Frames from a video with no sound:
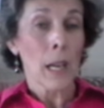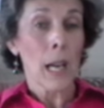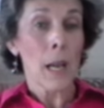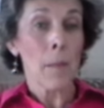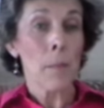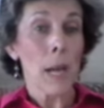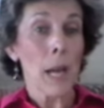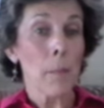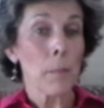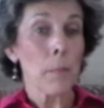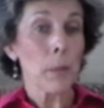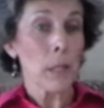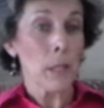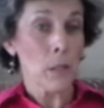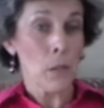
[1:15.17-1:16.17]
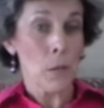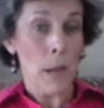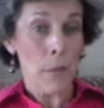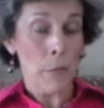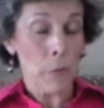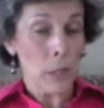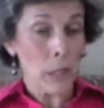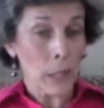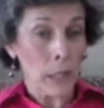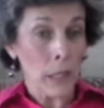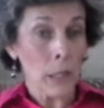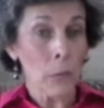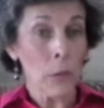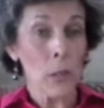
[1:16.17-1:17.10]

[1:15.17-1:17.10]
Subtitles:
up into Africa.